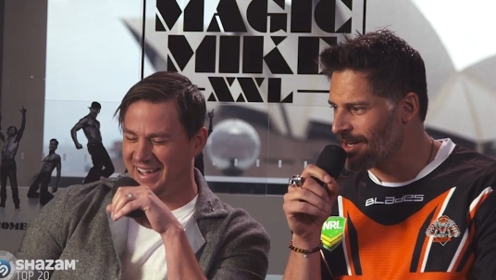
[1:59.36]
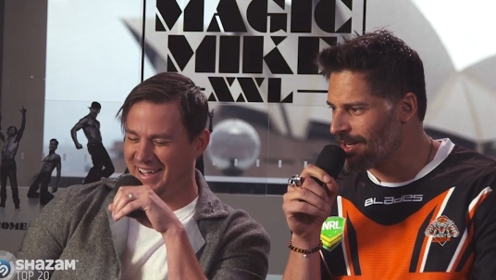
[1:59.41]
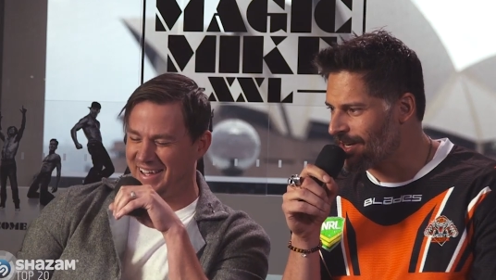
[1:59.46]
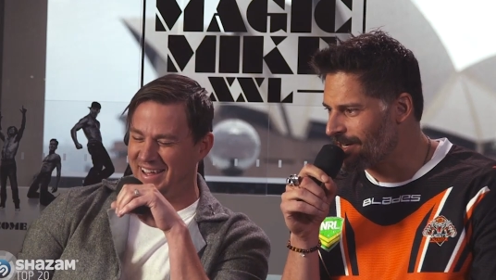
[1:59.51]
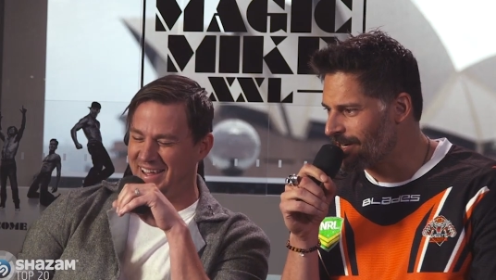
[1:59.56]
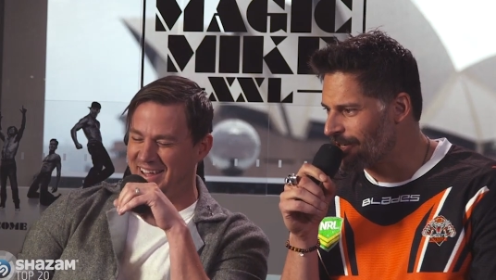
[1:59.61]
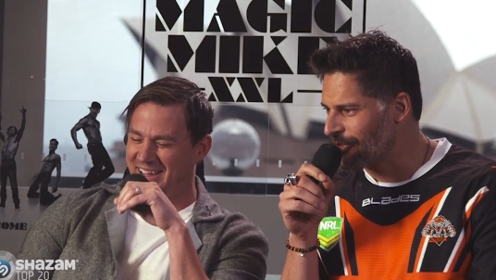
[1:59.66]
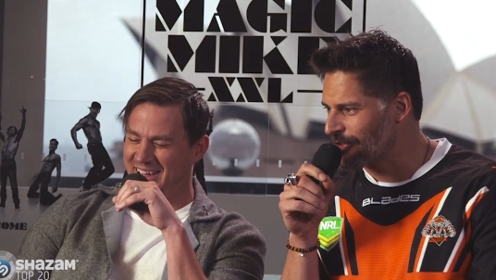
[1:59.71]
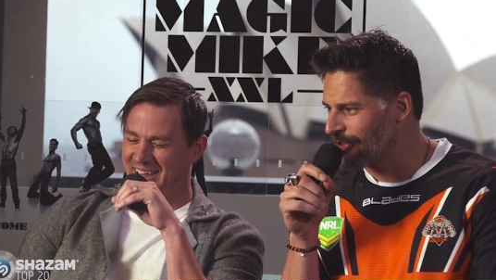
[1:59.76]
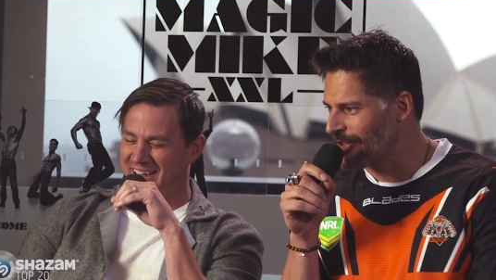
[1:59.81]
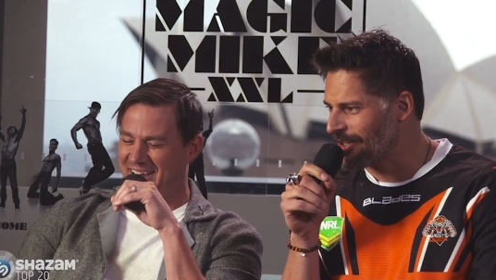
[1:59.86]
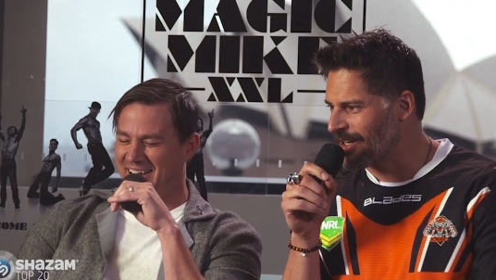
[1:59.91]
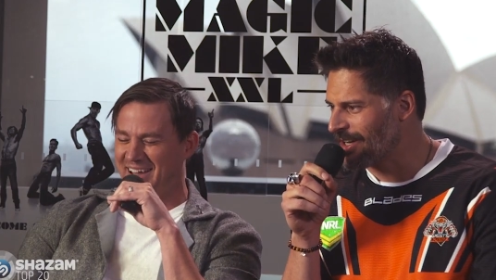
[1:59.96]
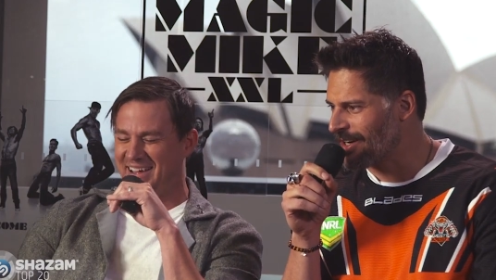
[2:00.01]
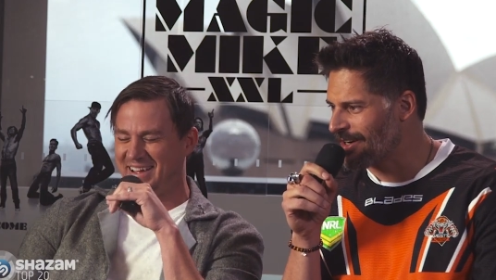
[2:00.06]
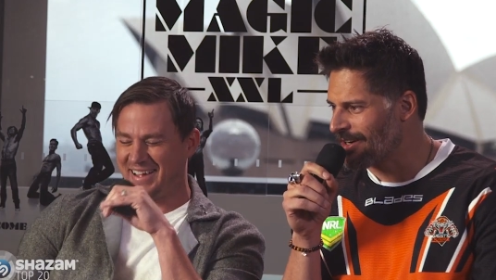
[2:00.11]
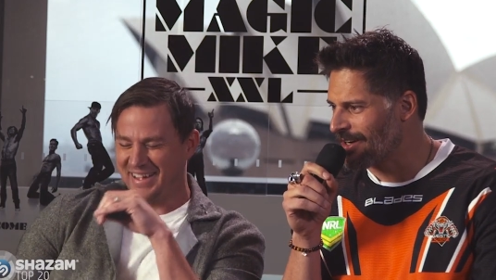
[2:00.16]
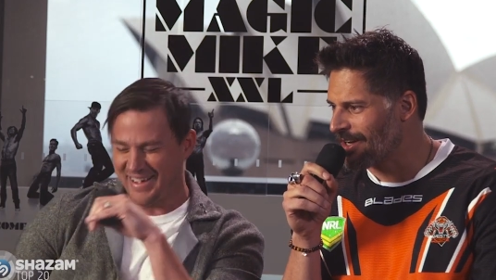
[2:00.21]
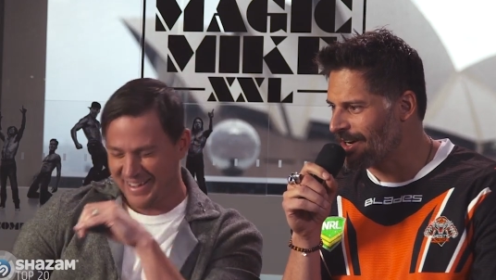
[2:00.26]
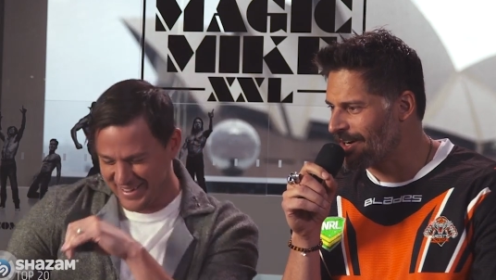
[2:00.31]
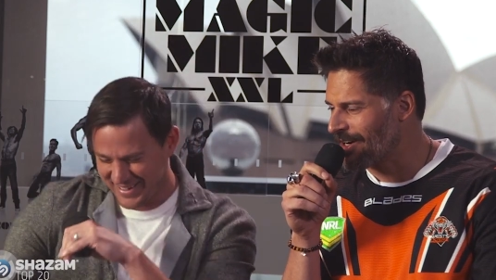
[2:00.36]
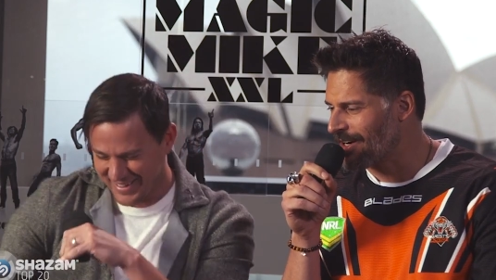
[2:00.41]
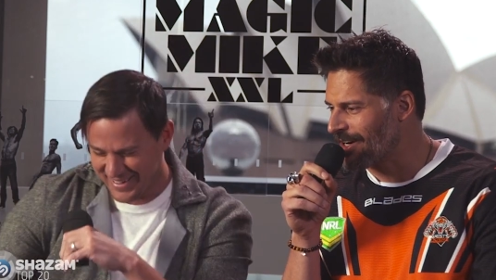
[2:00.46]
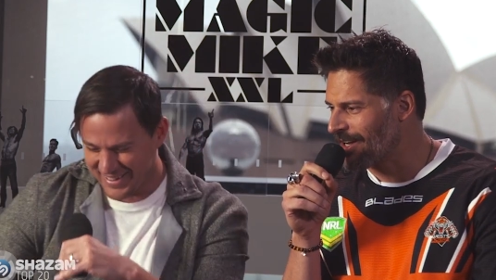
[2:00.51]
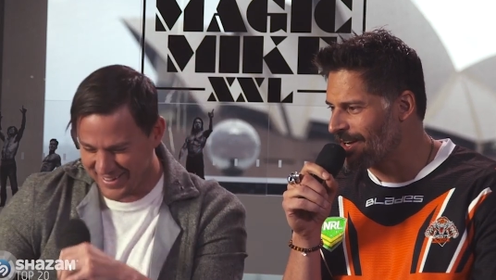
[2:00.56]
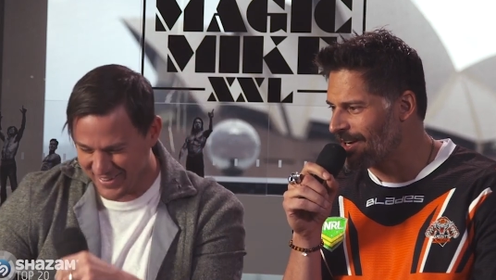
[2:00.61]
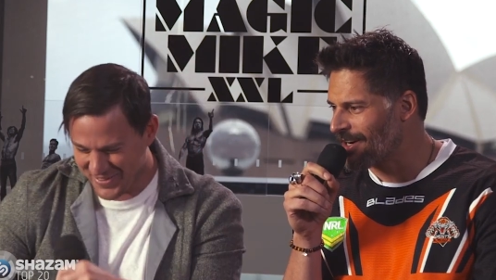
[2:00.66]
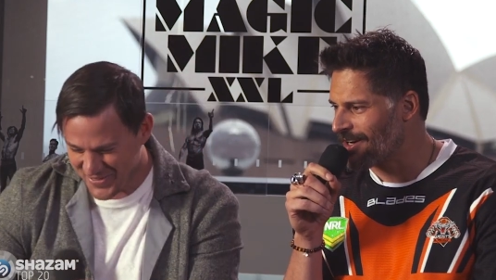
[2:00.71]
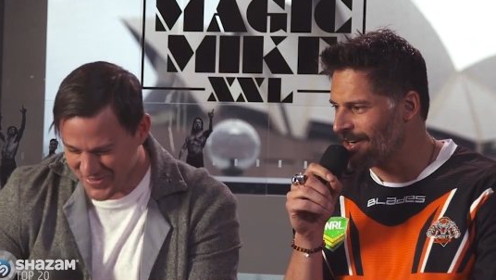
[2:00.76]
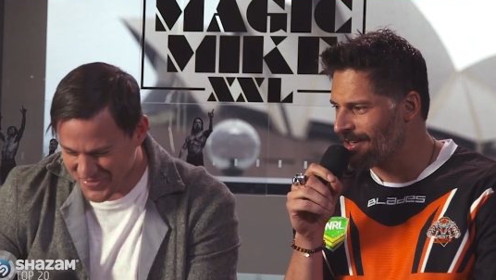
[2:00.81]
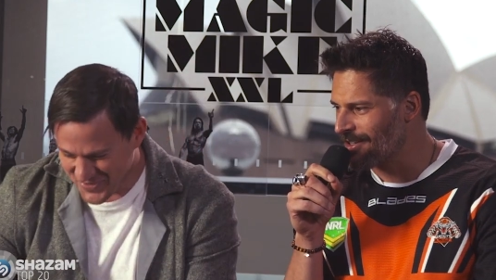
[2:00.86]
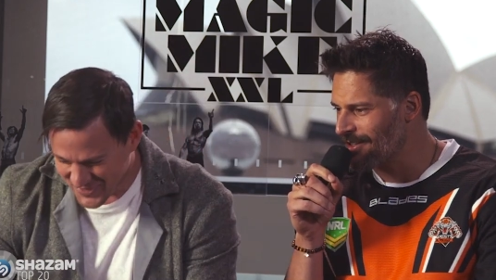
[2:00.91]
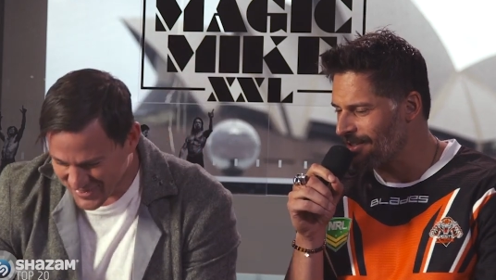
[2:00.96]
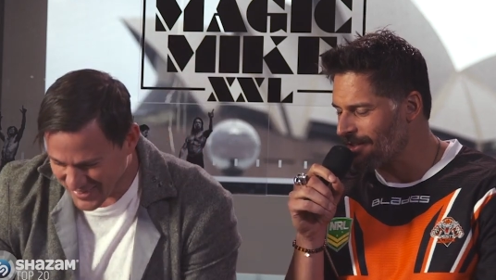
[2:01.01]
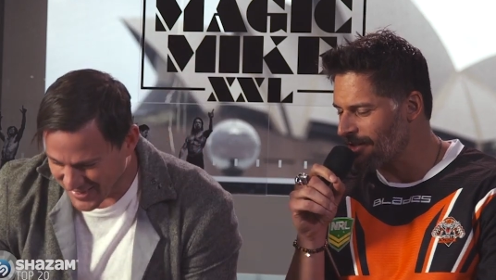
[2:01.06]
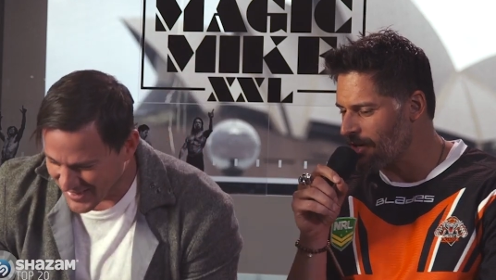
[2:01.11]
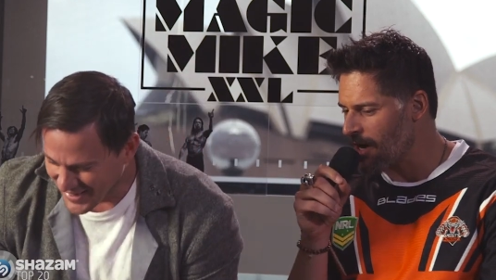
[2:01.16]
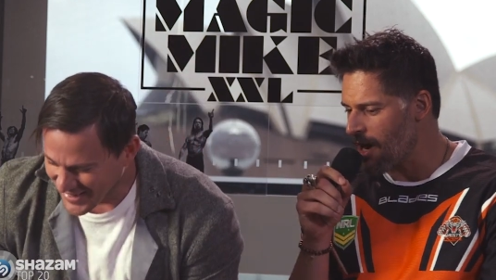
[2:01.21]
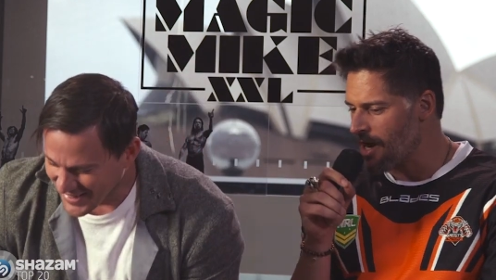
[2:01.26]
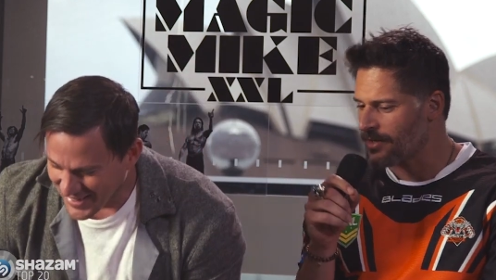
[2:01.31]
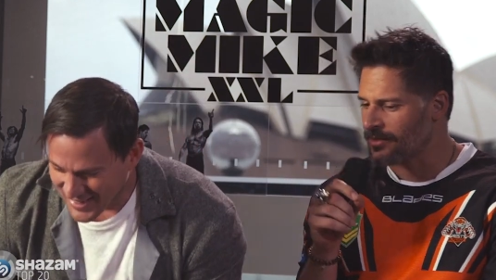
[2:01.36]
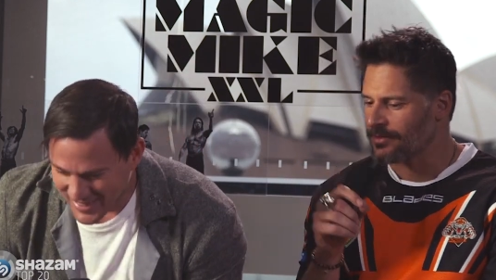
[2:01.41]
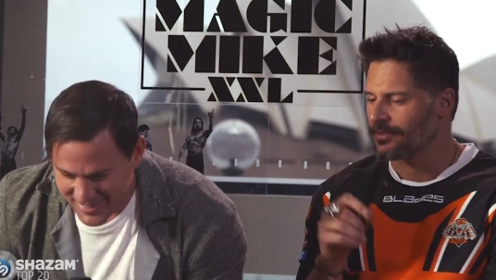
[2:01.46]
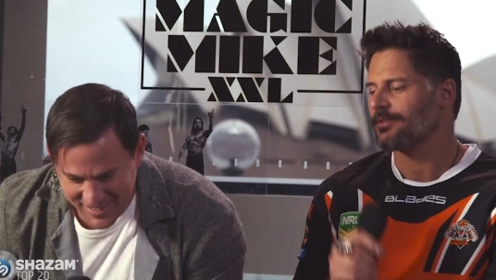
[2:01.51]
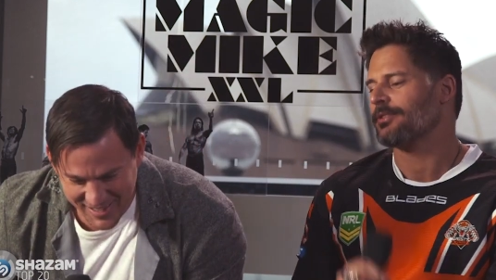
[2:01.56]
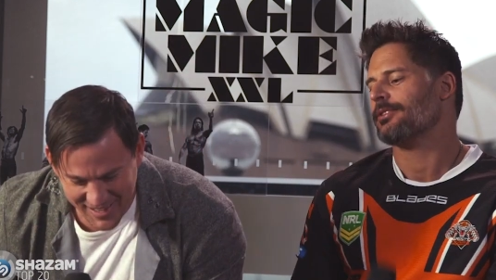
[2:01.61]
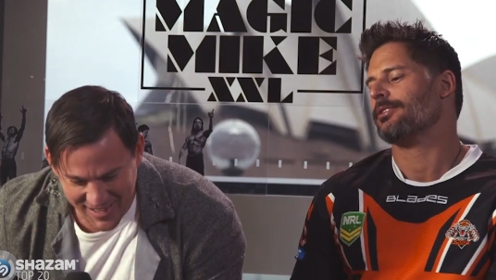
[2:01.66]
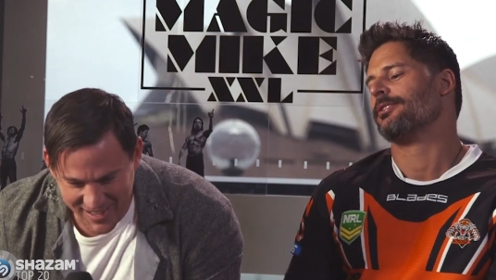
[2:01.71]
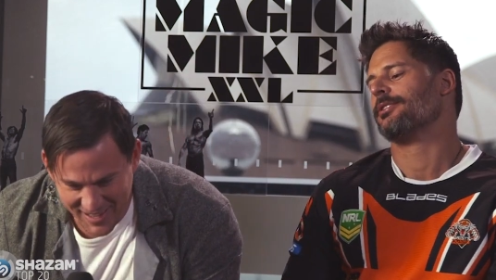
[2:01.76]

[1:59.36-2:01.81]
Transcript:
Speaker 1: Initial here, and here. Right.